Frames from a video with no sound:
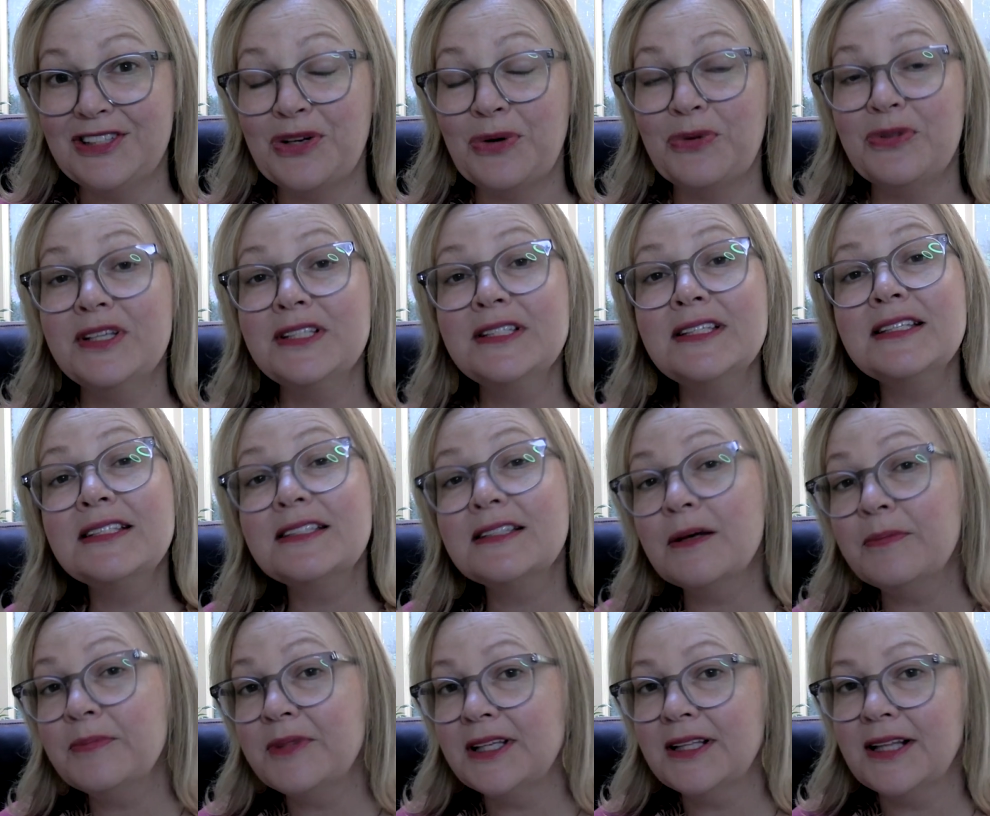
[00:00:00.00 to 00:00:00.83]
So, this is
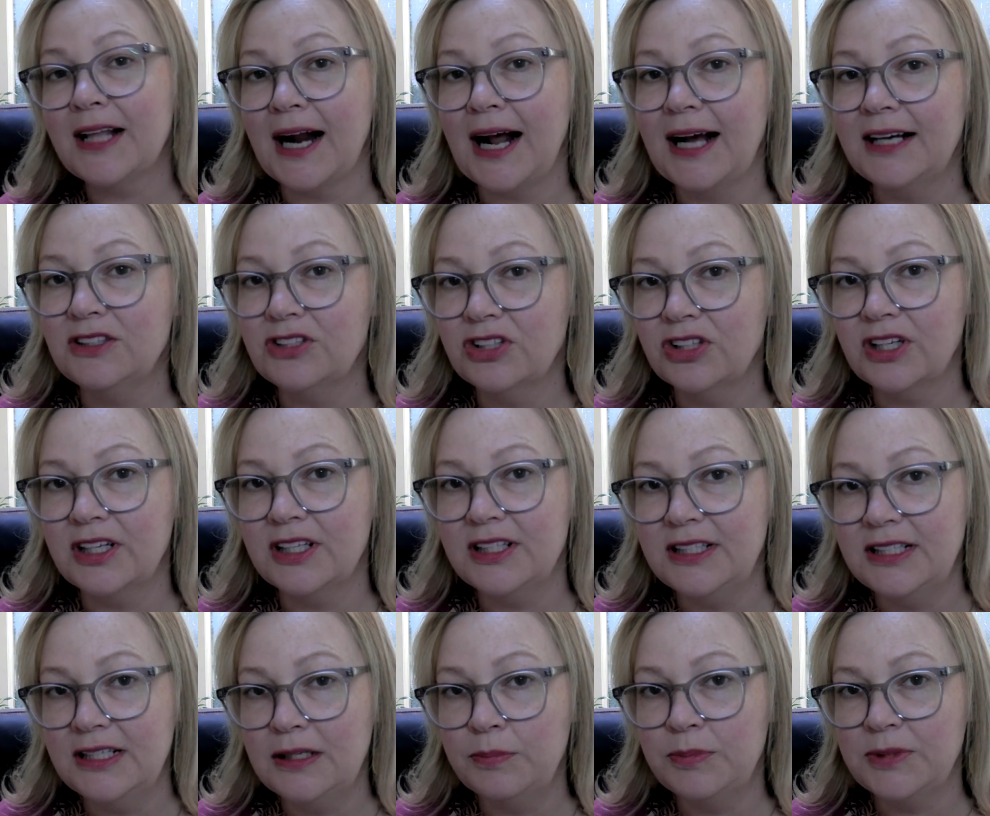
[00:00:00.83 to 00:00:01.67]
something that I took a
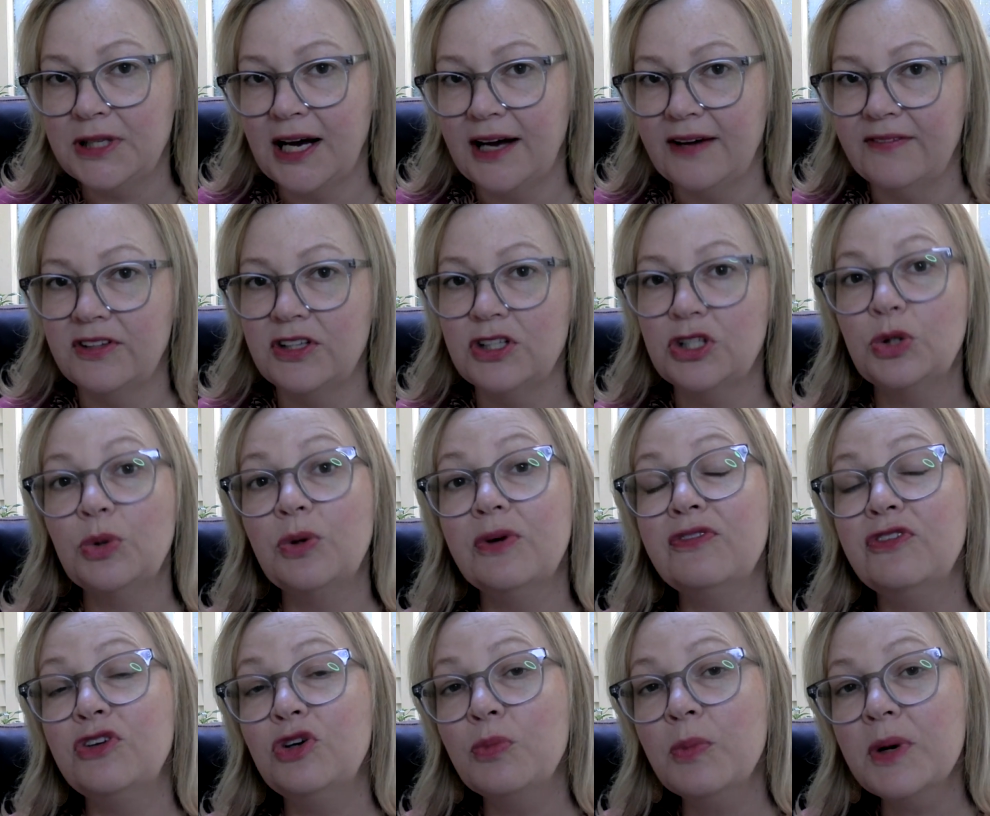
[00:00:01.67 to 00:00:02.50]
deep dive into
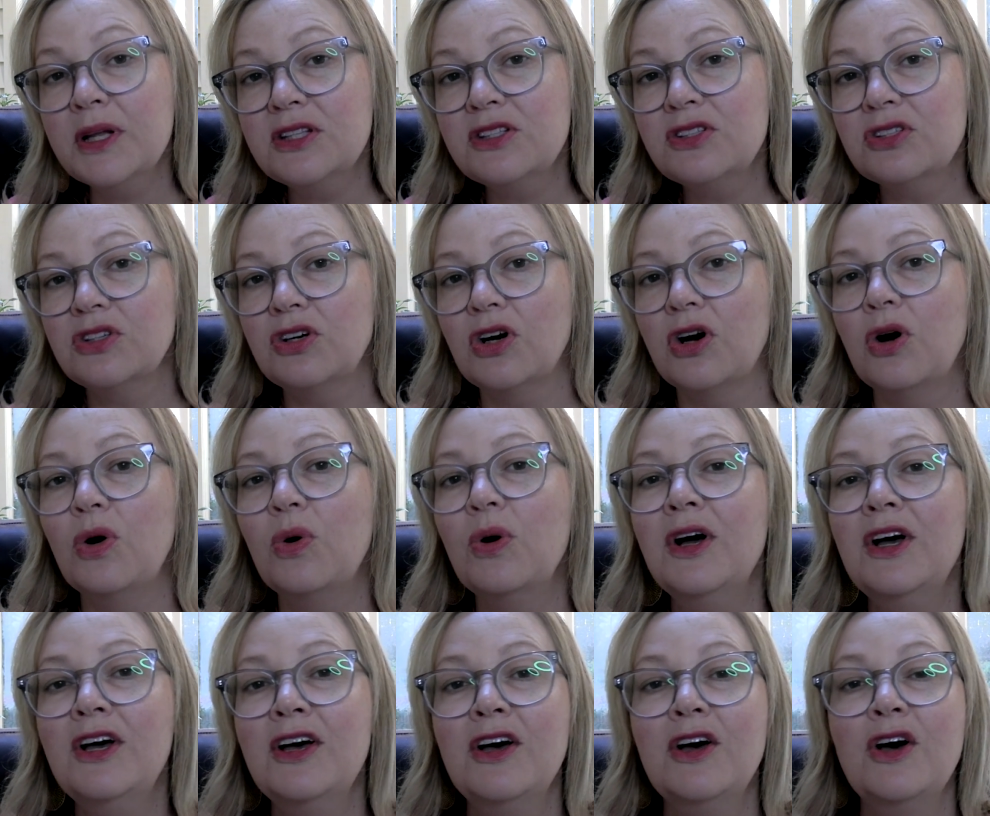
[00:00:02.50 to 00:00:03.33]
a few months
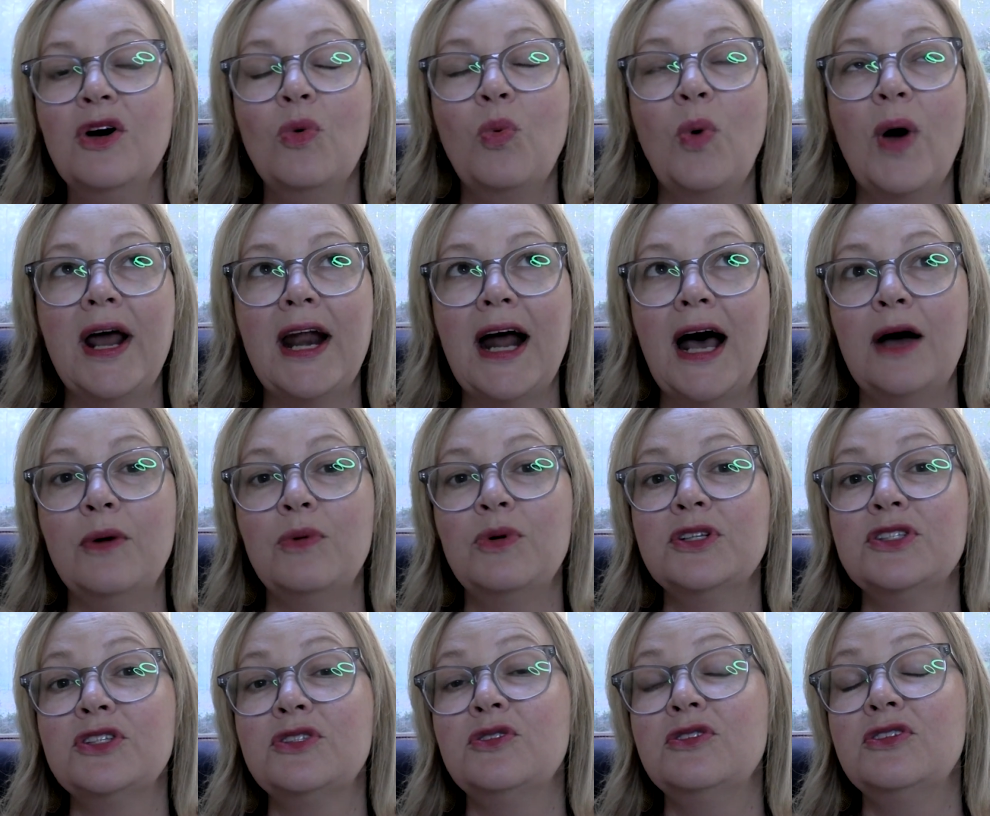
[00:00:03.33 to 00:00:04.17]
ago when I
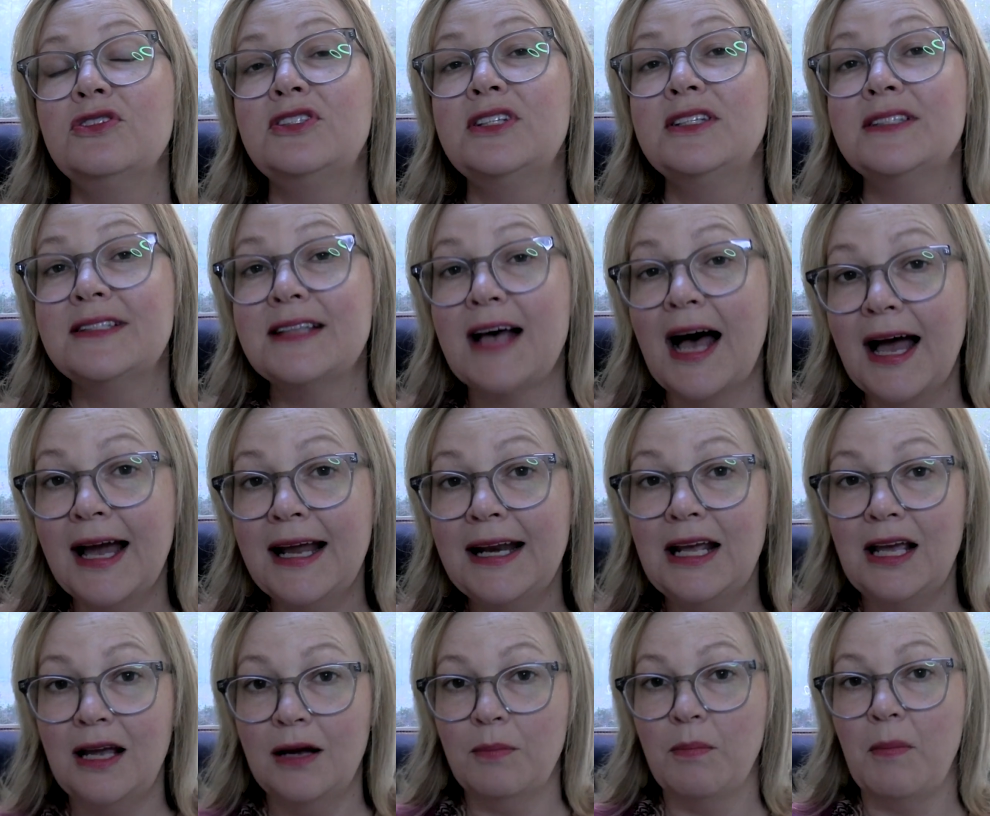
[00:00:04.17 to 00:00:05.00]
was
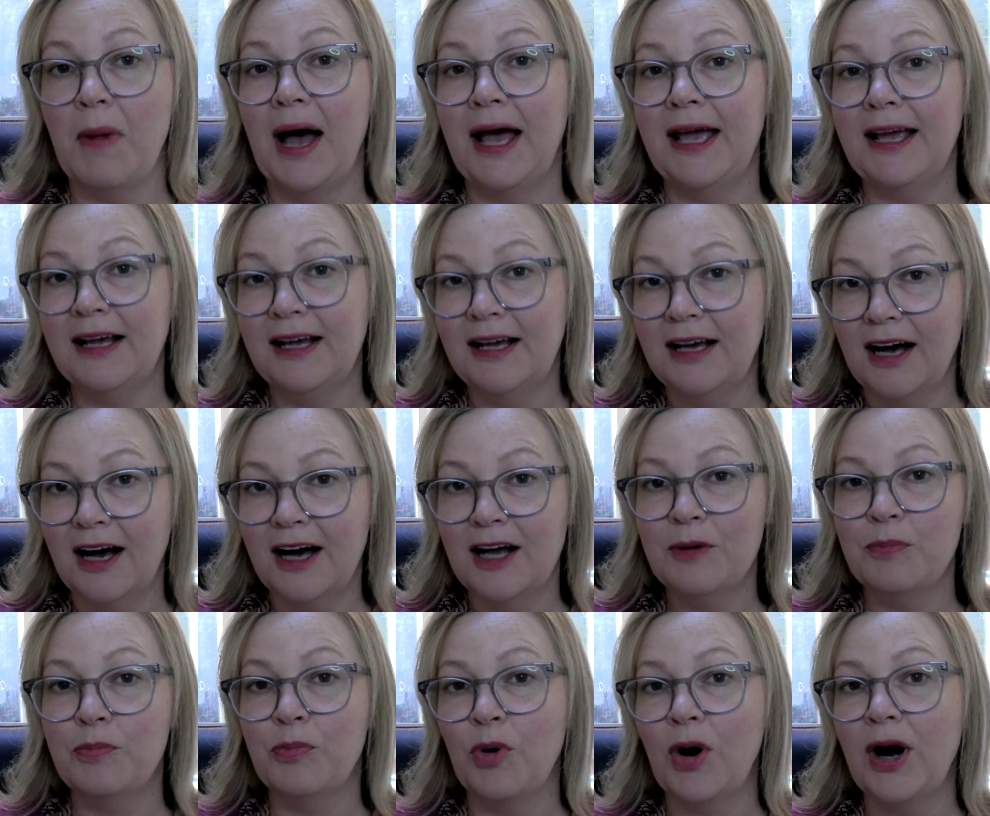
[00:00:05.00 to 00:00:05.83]
designing my
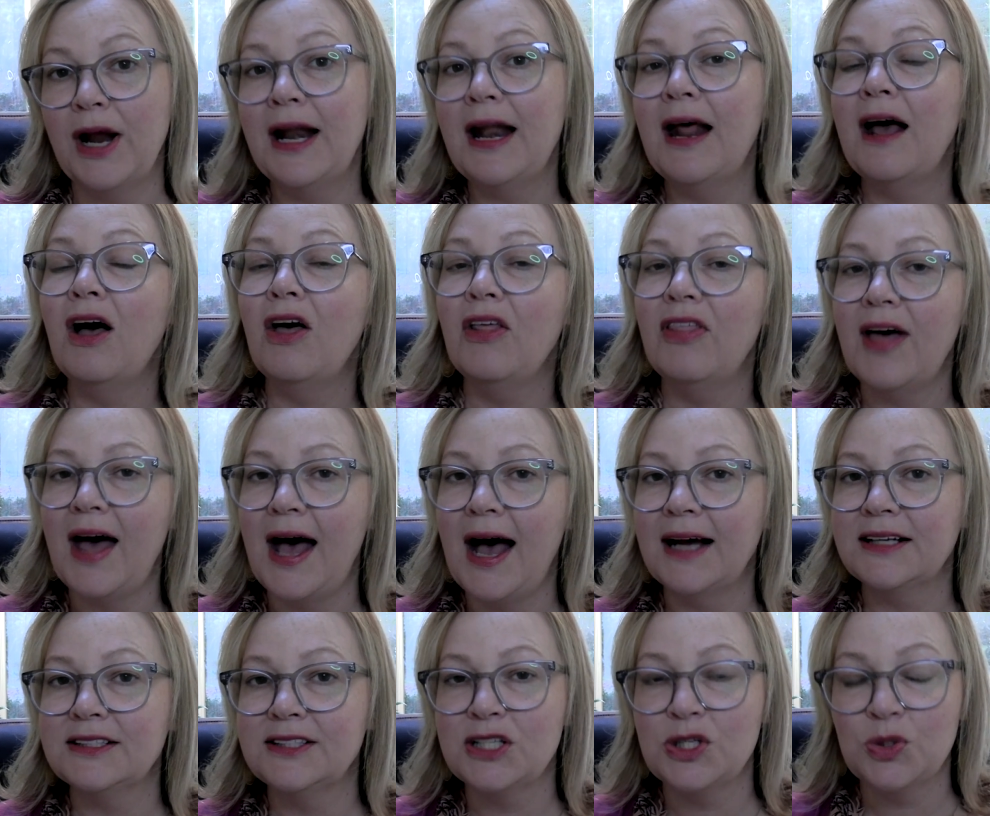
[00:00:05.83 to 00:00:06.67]
gut brain health
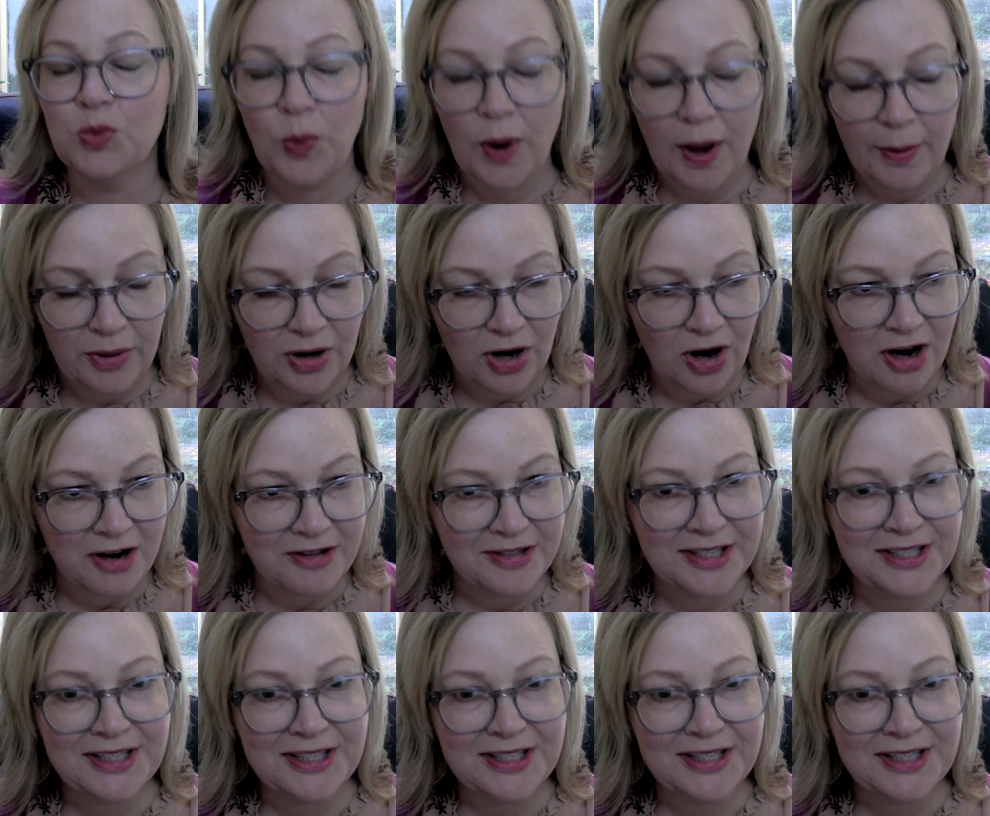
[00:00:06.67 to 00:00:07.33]
axis webinar.